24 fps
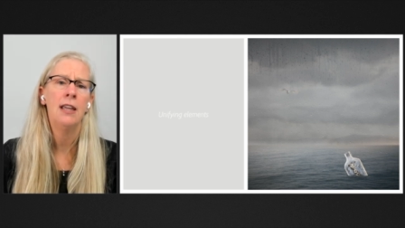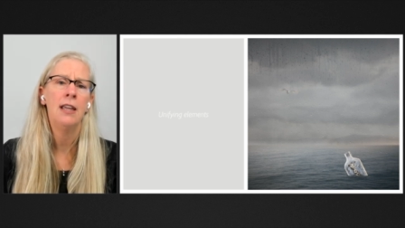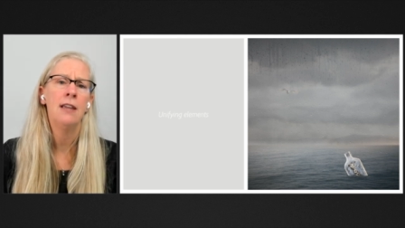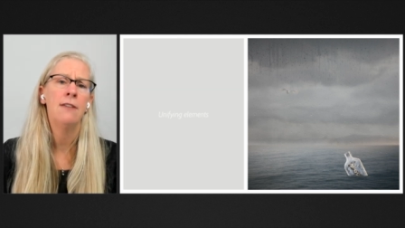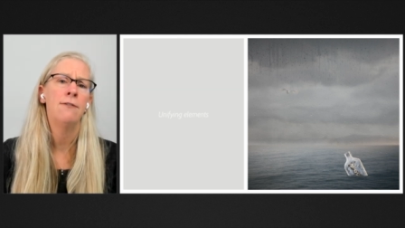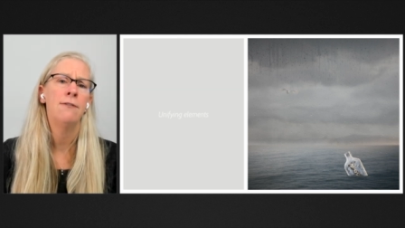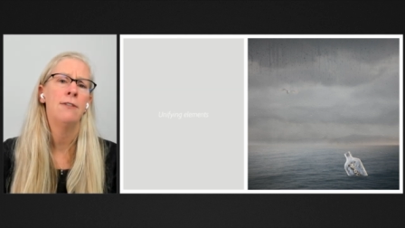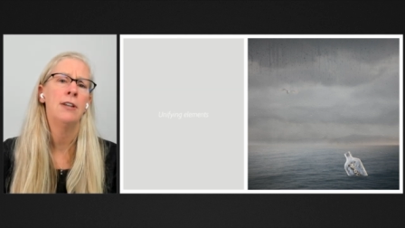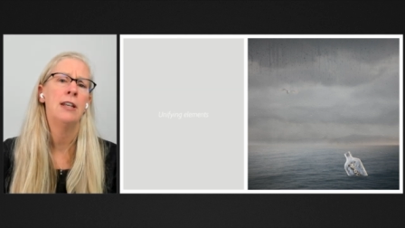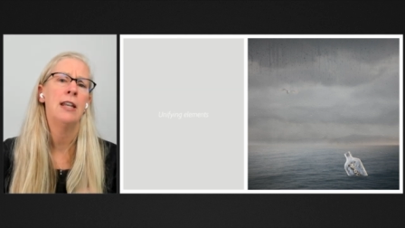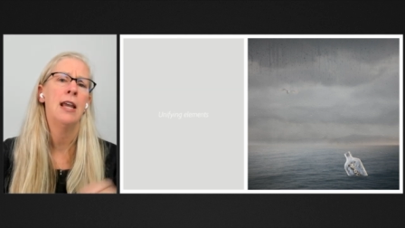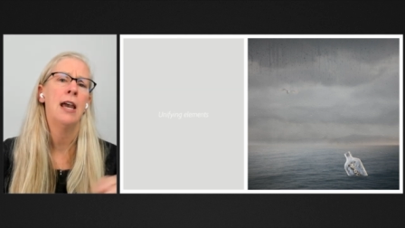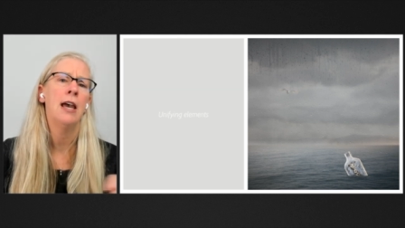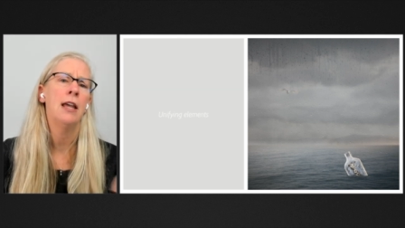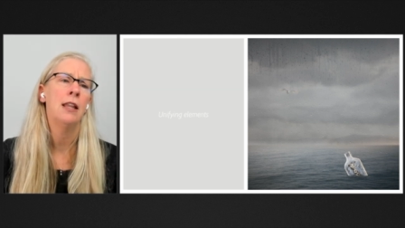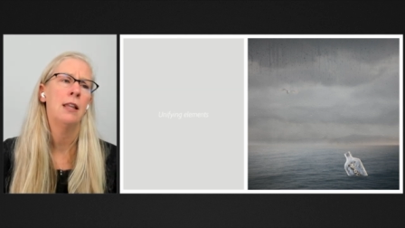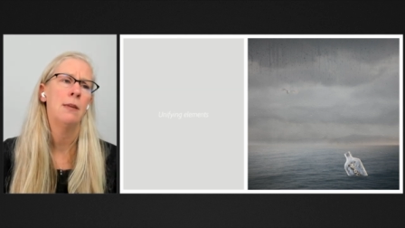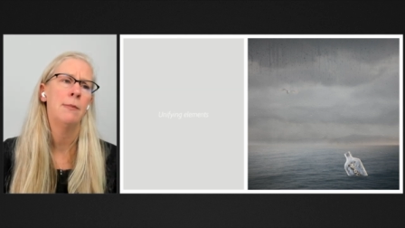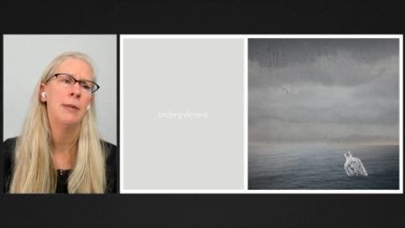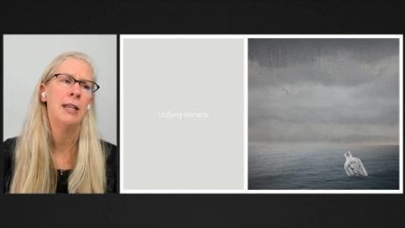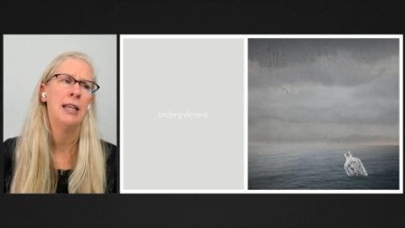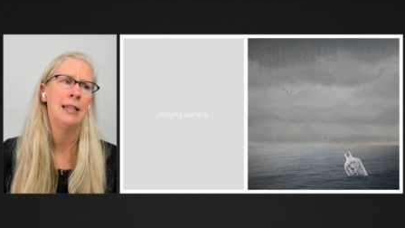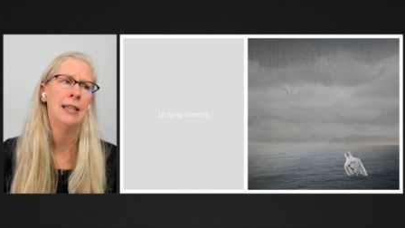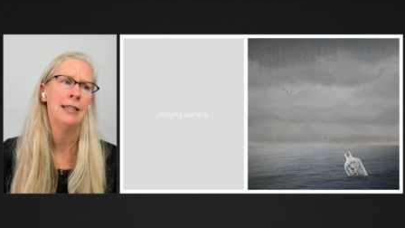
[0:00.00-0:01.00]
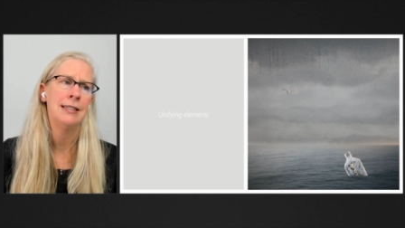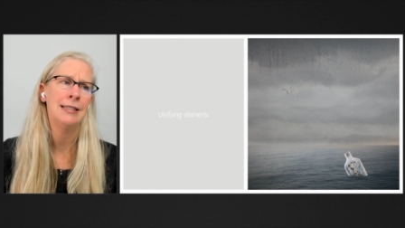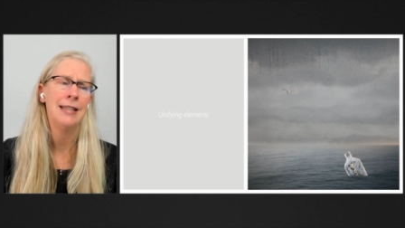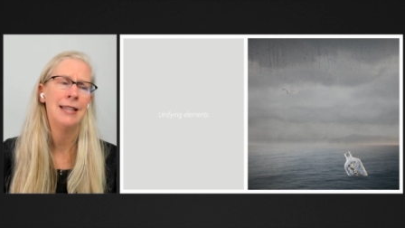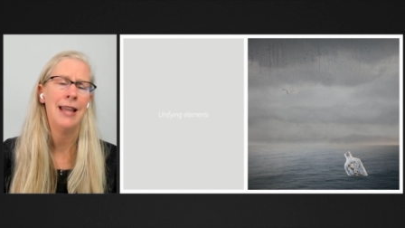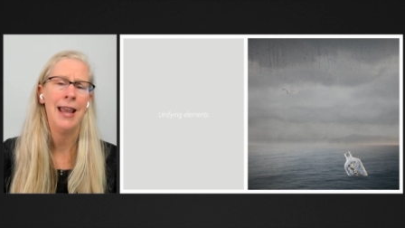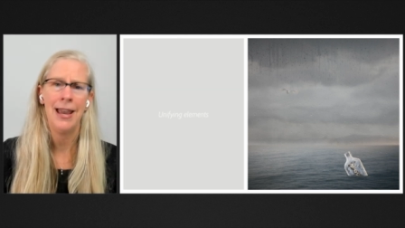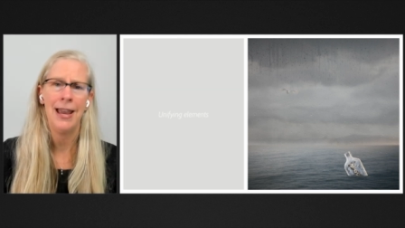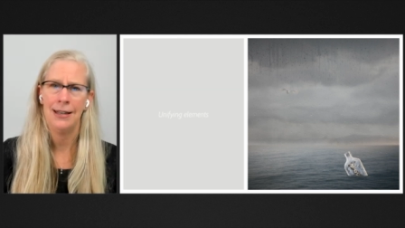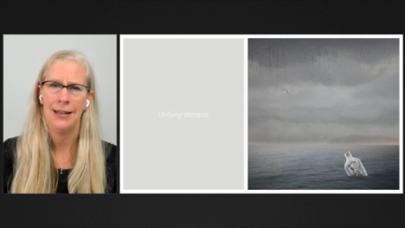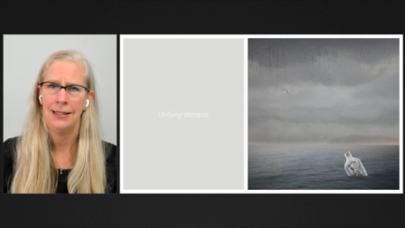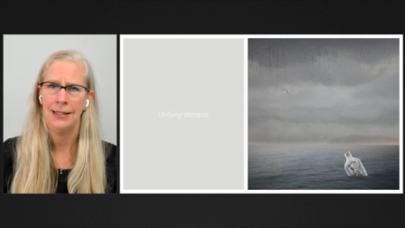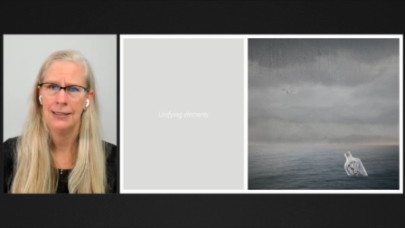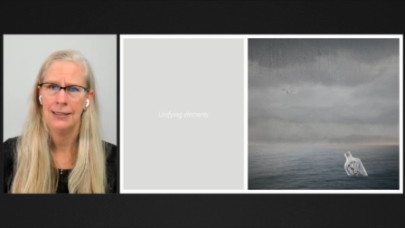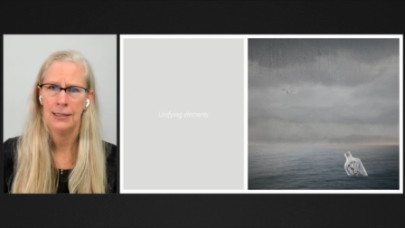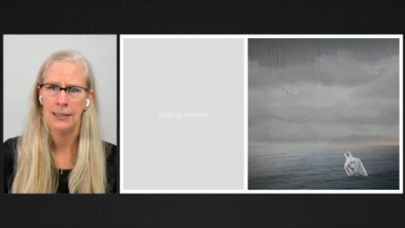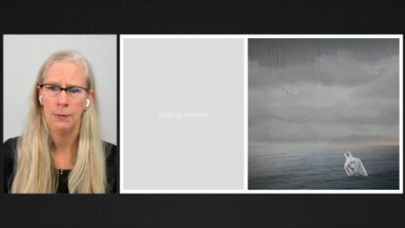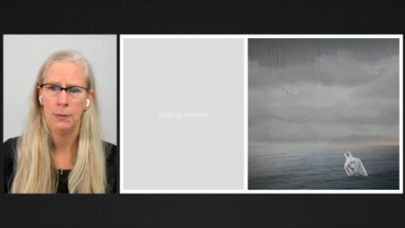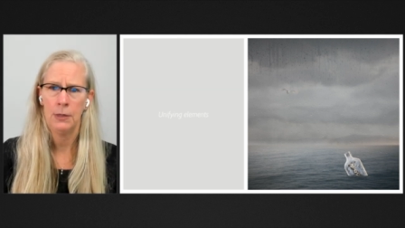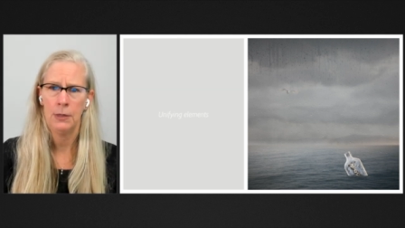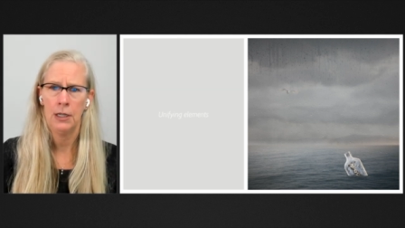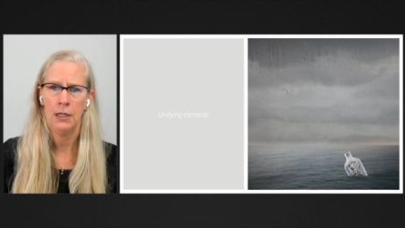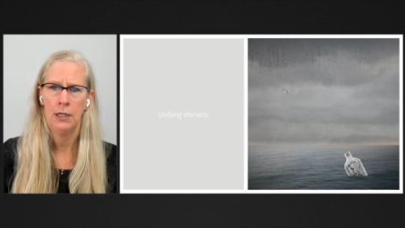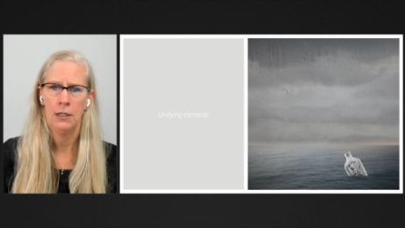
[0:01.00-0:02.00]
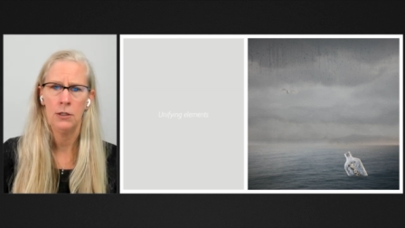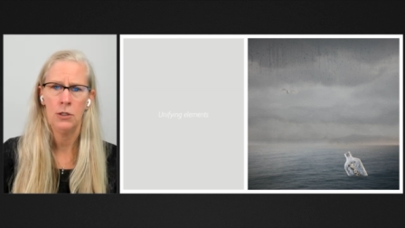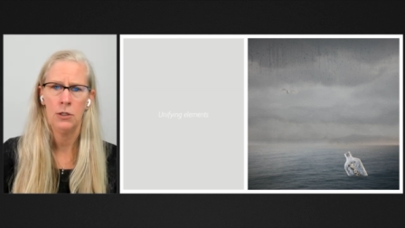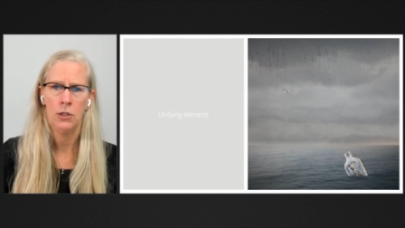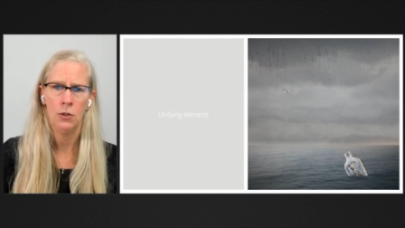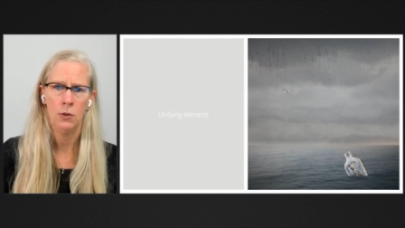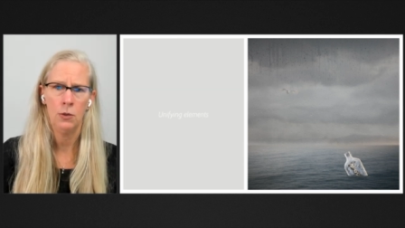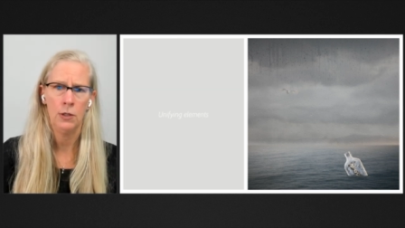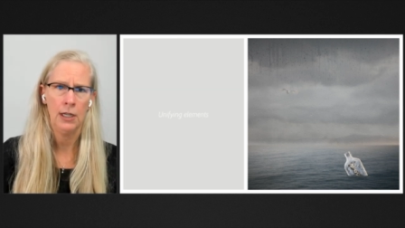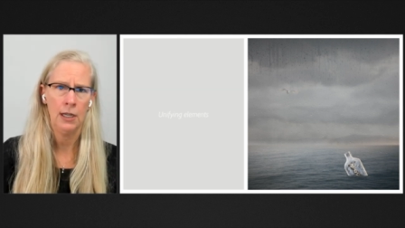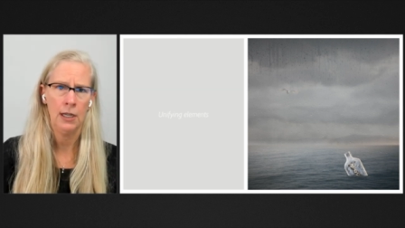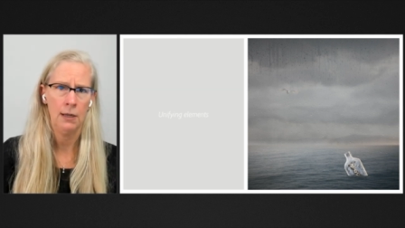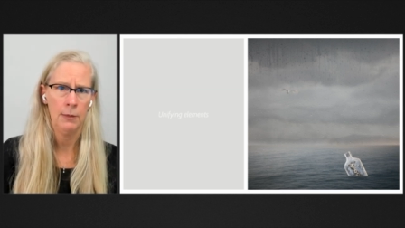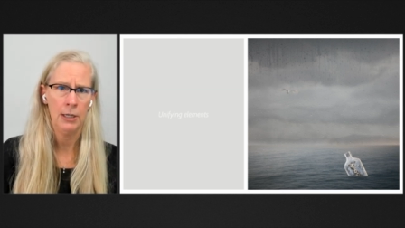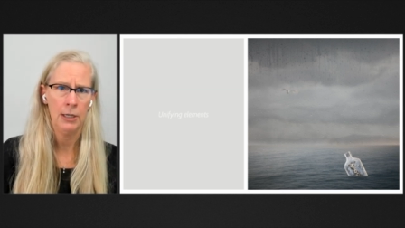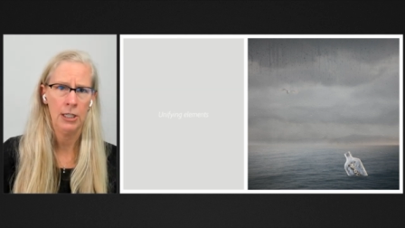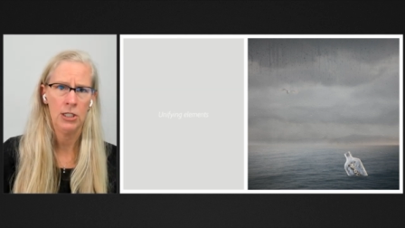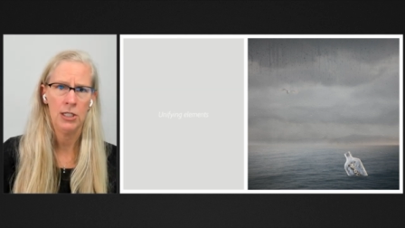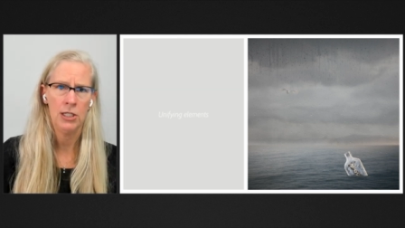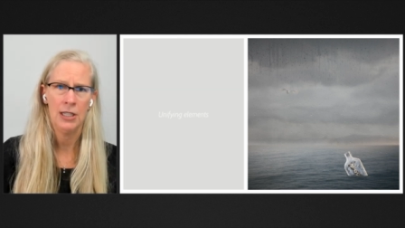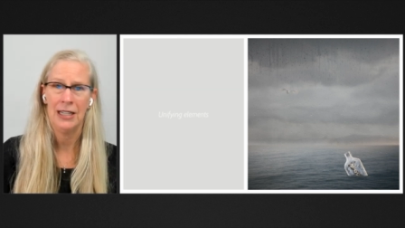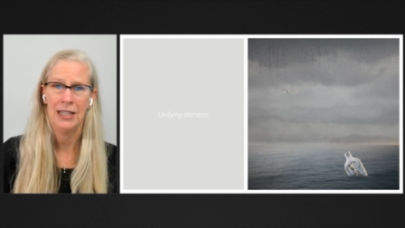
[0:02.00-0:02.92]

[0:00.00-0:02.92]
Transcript: If an element isn't adding something to the image,